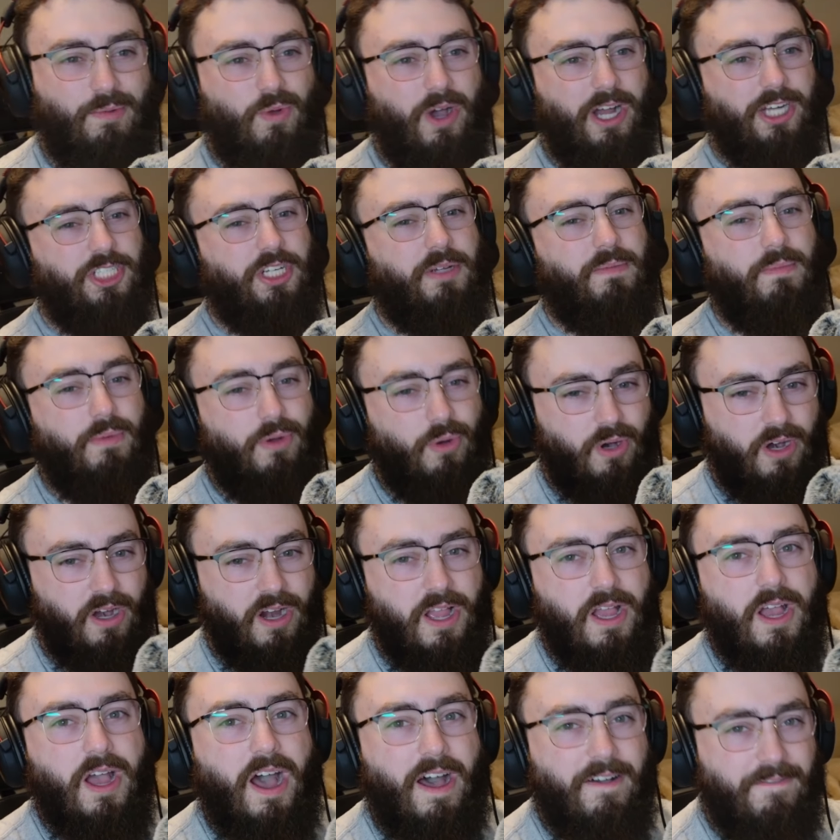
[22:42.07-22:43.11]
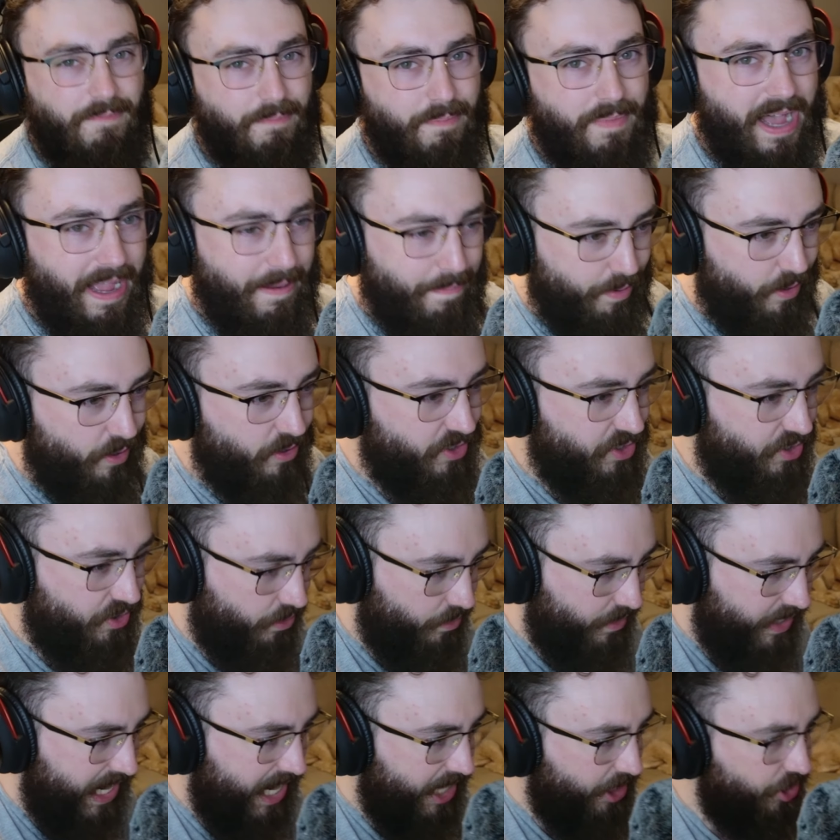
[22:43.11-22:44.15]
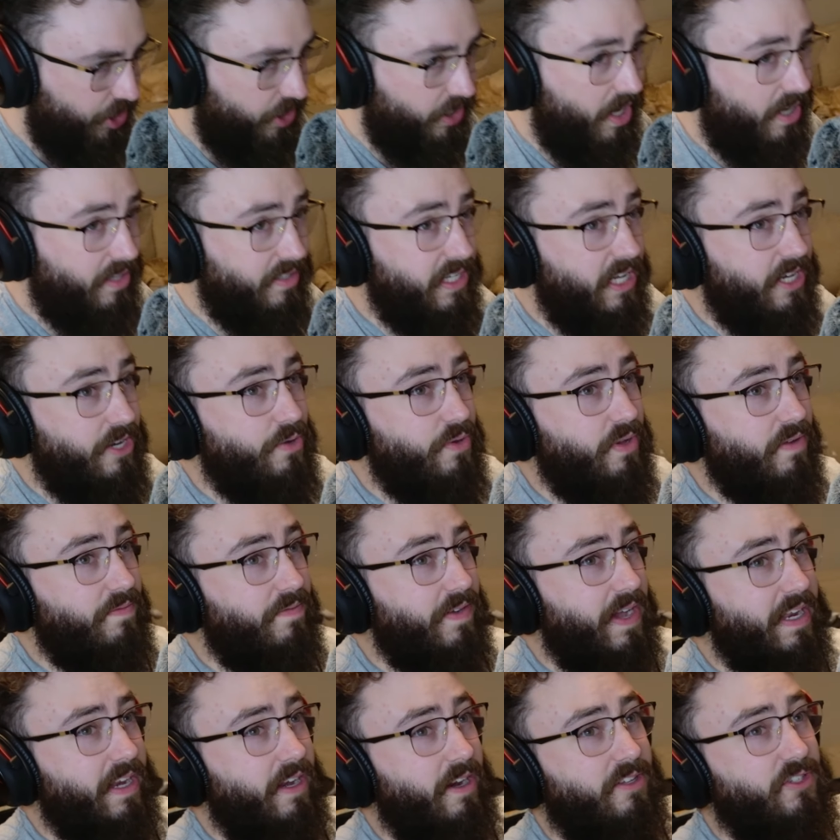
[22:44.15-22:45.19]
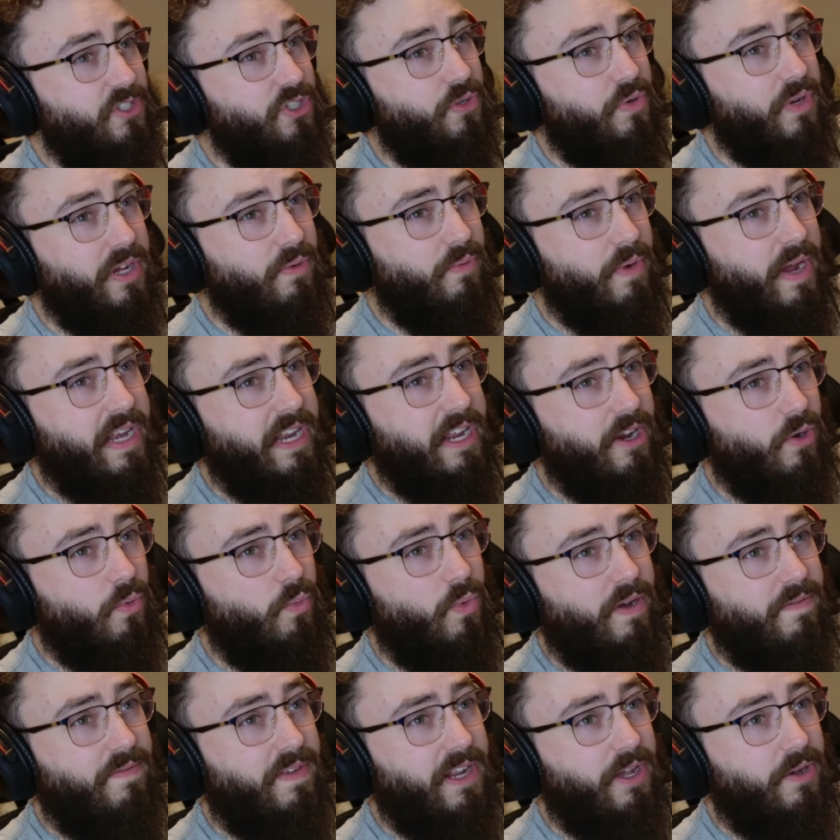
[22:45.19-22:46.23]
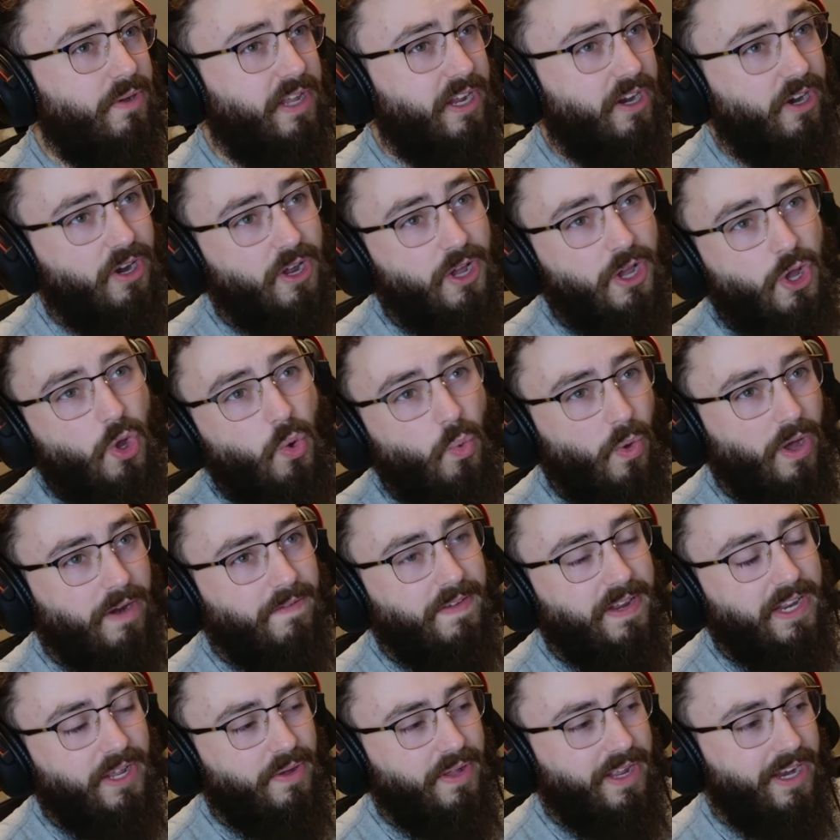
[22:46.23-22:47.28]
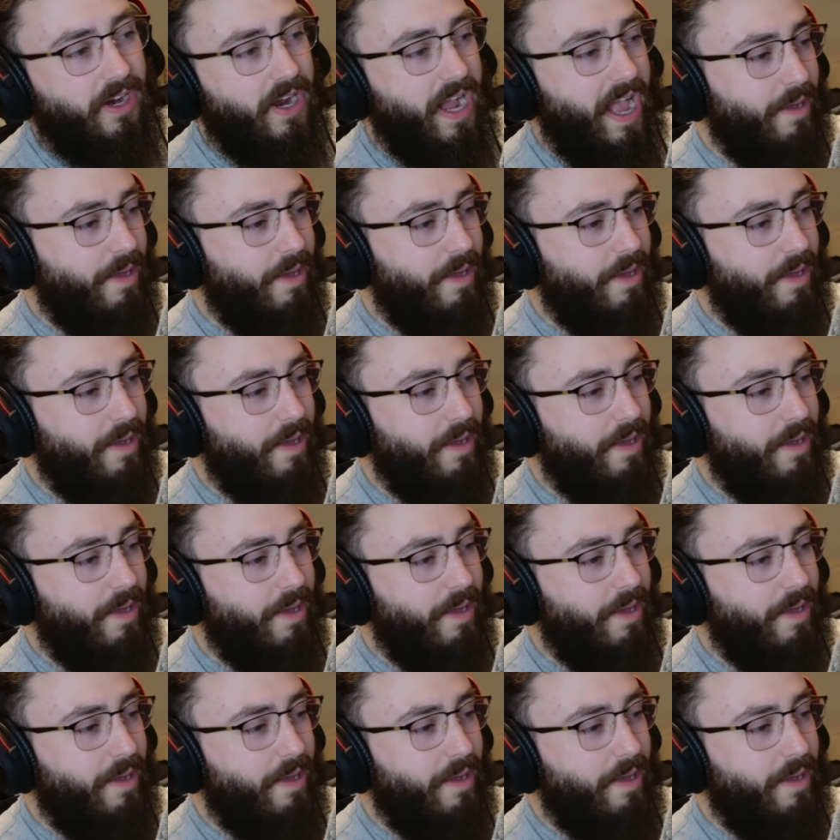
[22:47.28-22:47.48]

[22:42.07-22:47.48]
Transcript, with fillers: watching more of my personal reaction content, you can find it on screen right here. One video here, one video here.